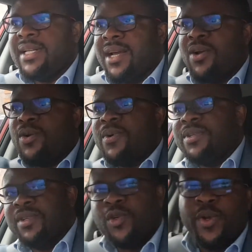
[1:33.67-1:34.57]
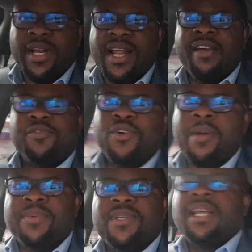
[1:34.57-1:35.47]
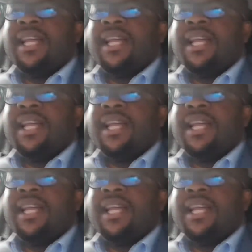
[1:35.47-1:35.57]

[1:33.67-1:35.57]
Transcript: that God wants to do in your life drops,